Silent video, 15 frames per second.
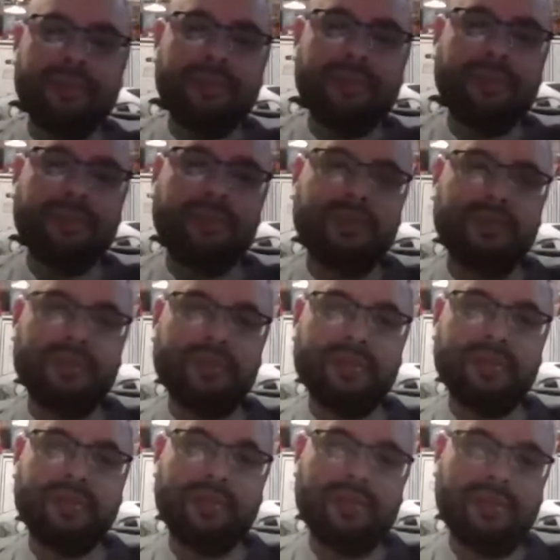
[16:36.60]

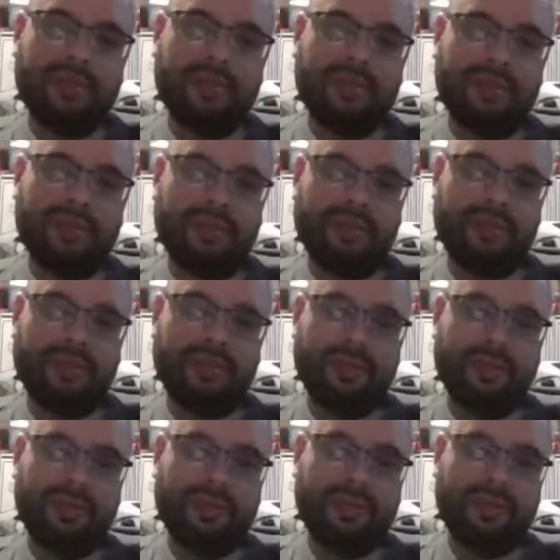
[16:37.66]

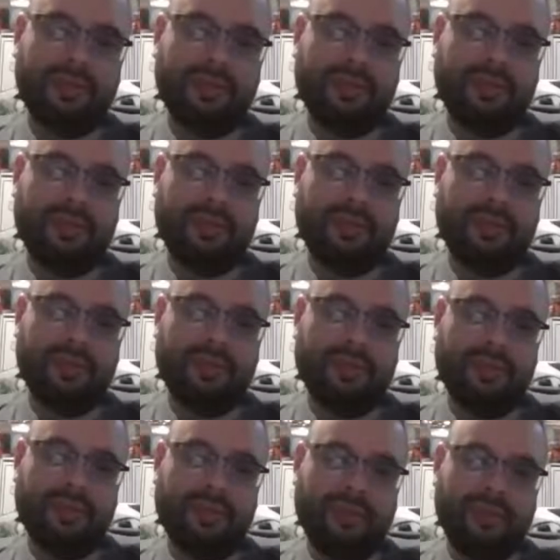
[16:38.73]

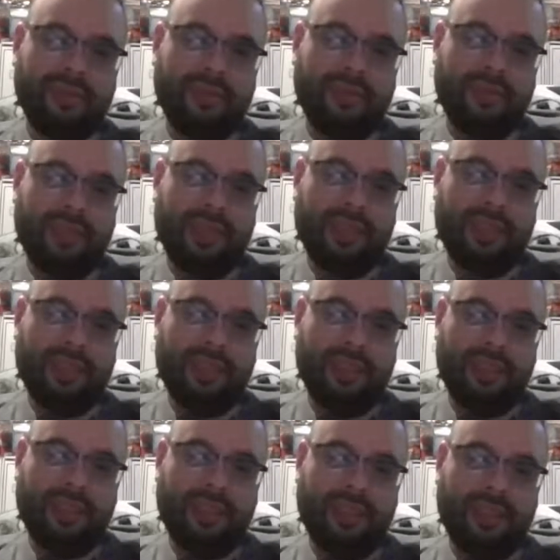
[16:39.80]

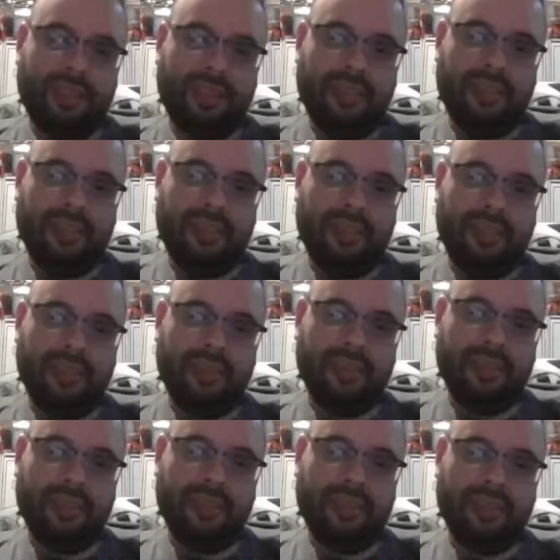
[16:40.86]

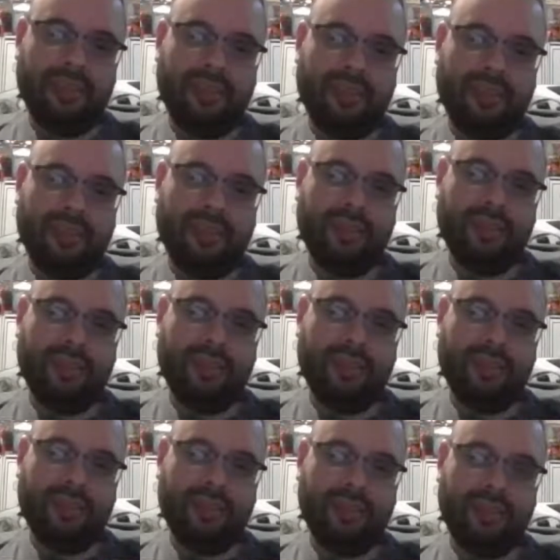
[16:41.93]

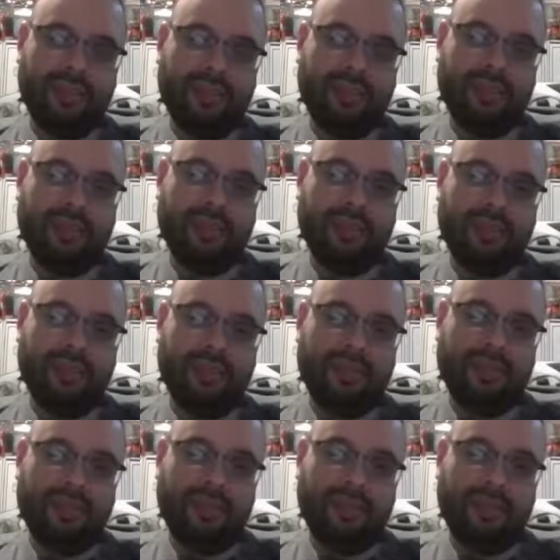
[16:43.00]
(silent)